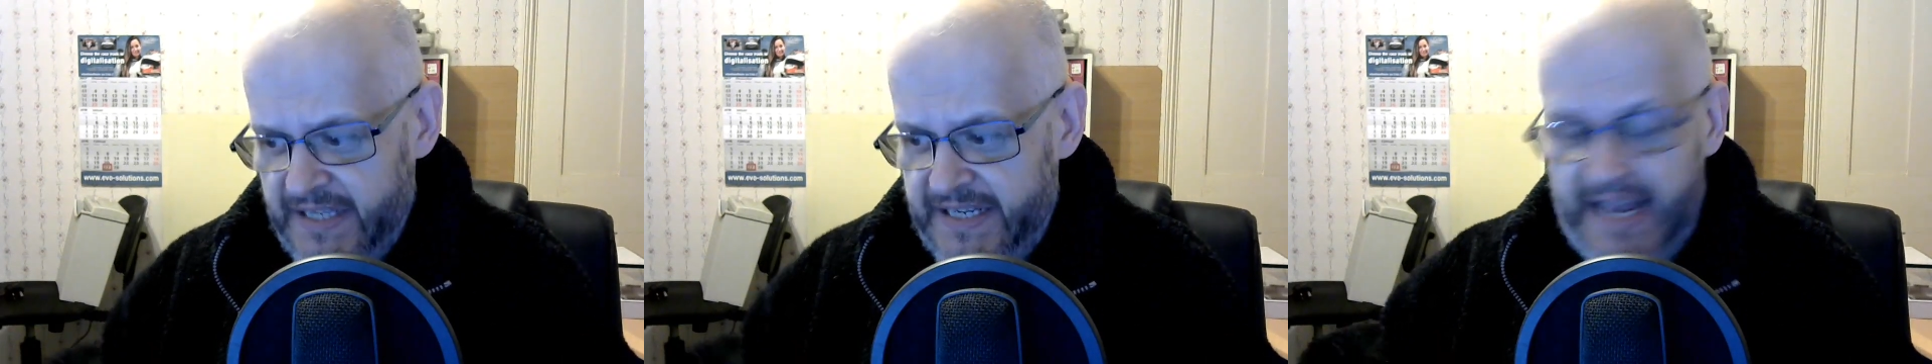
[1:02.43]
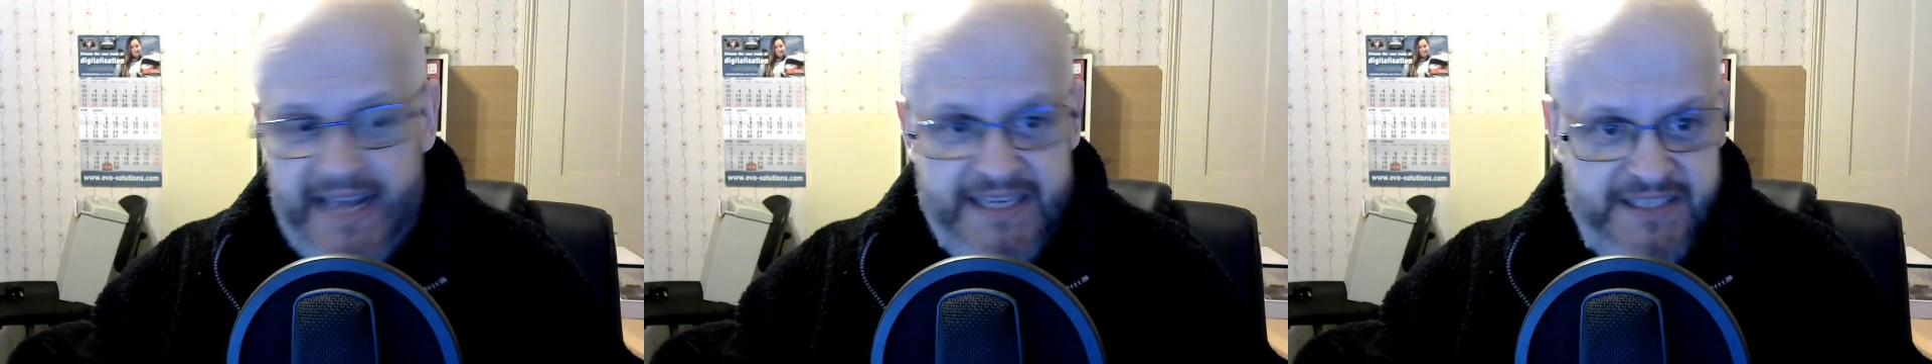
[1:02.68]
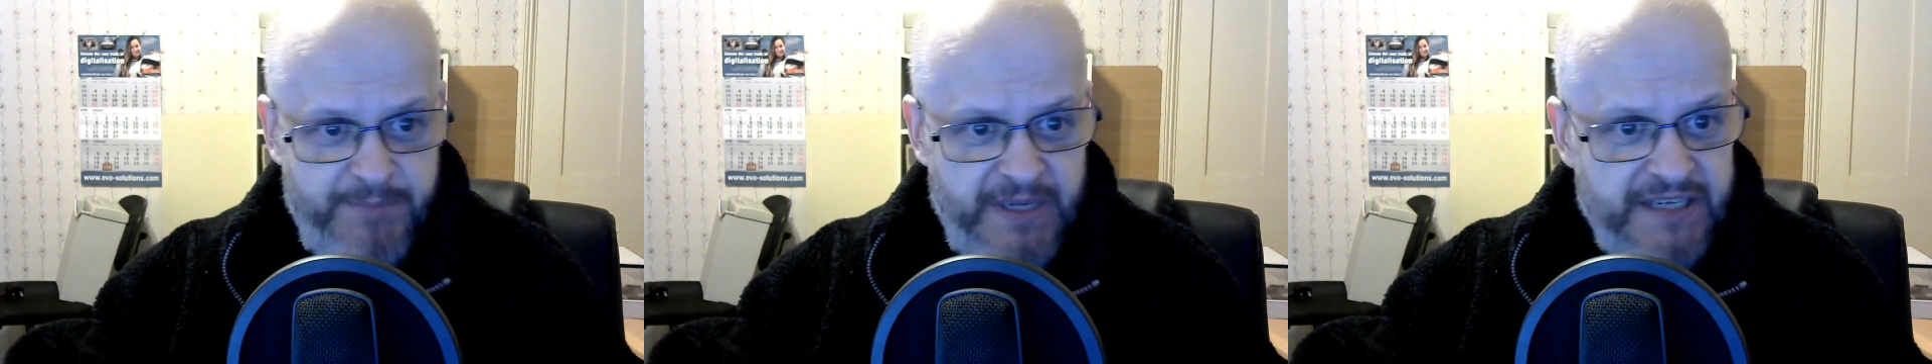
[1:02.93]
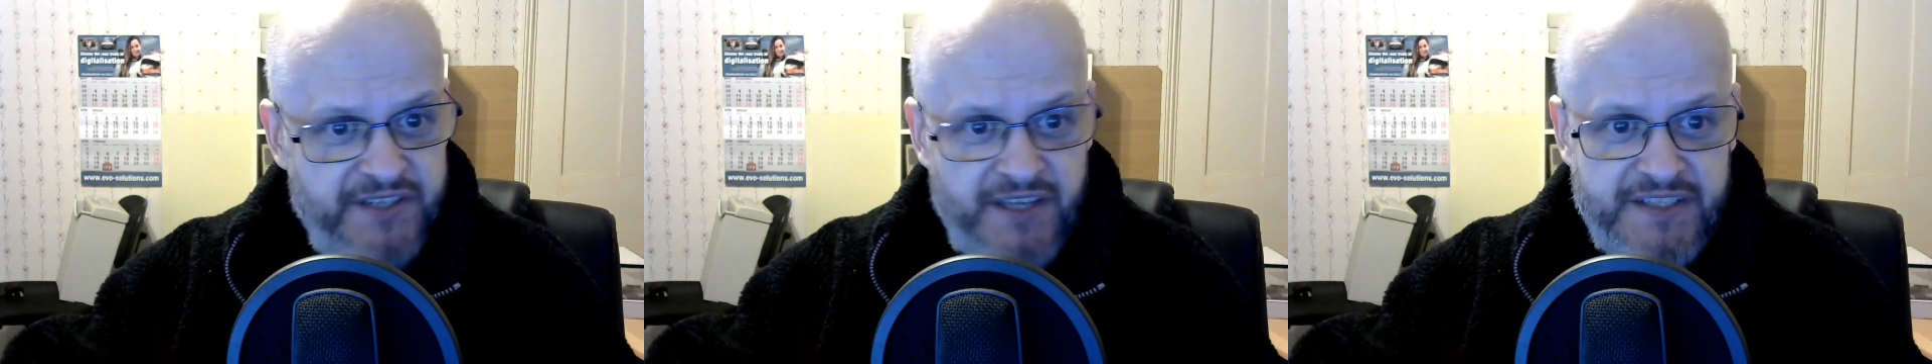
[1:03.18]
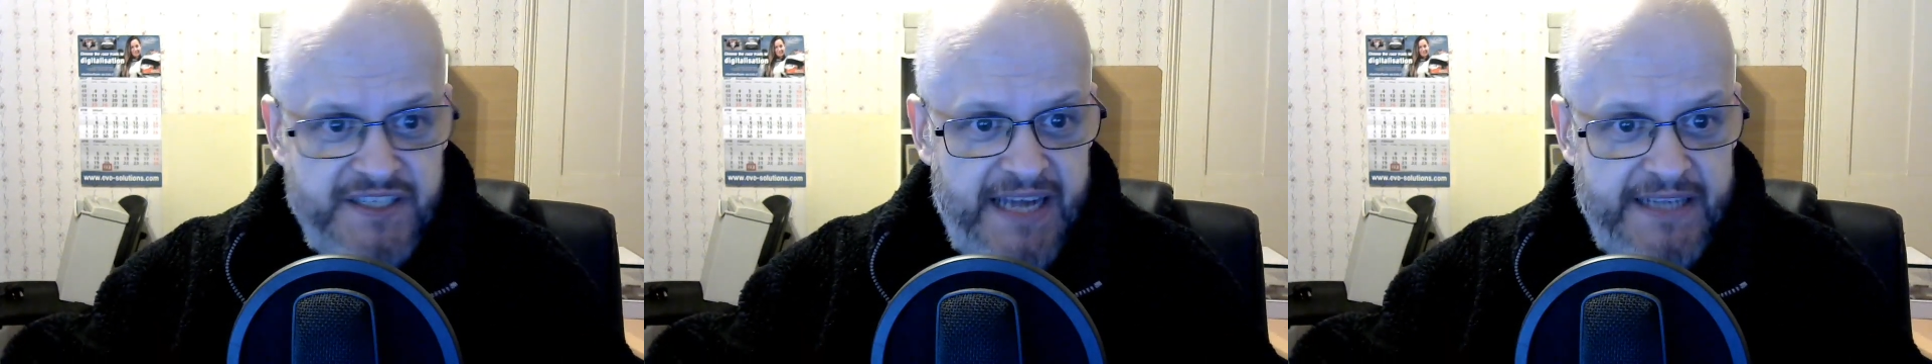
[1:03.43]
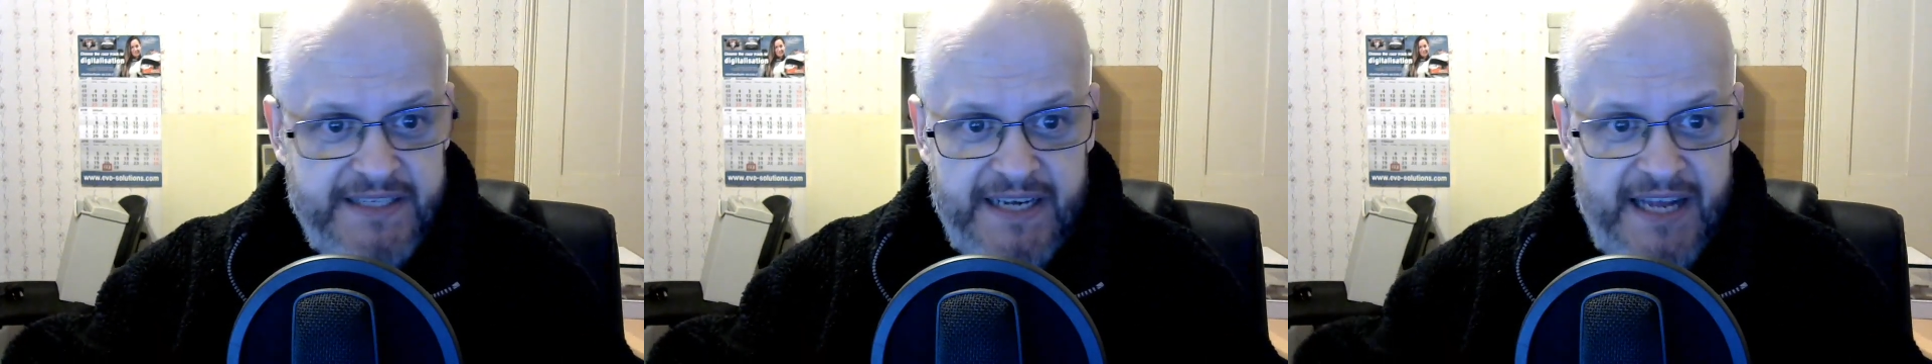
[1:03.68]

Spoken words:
Yes, because I just had to